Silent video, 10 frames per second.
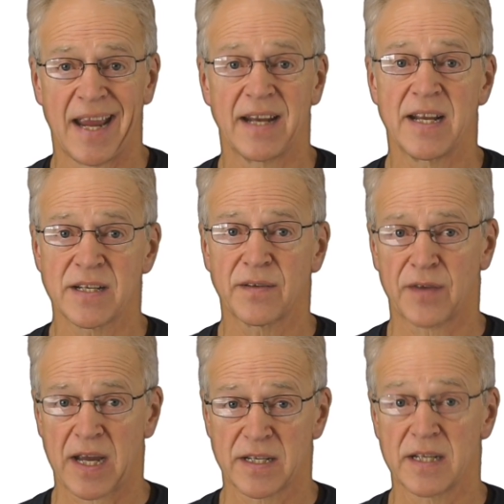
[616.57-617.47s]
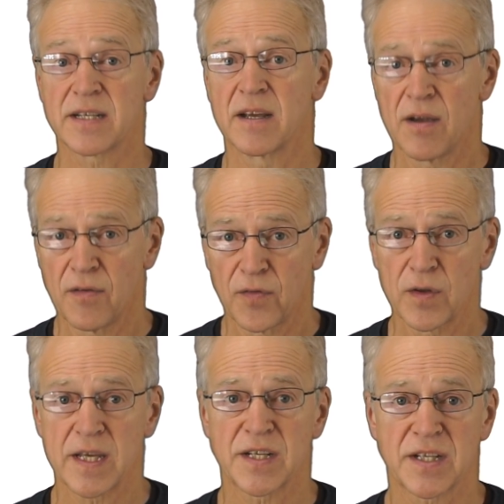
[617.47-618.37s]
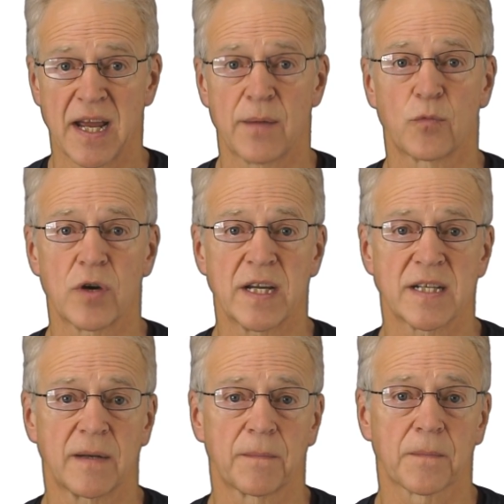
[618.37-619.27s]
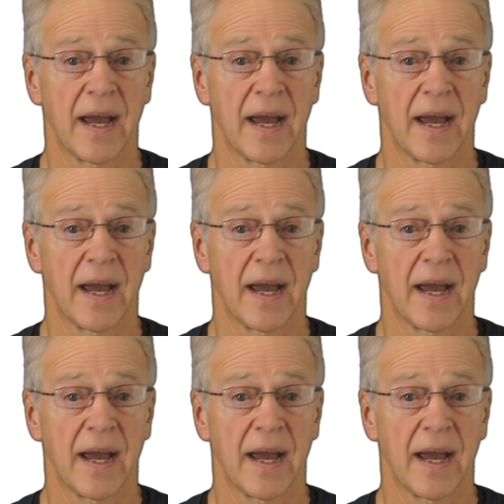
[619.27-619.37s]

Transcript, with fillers: in interfaces for this same reason.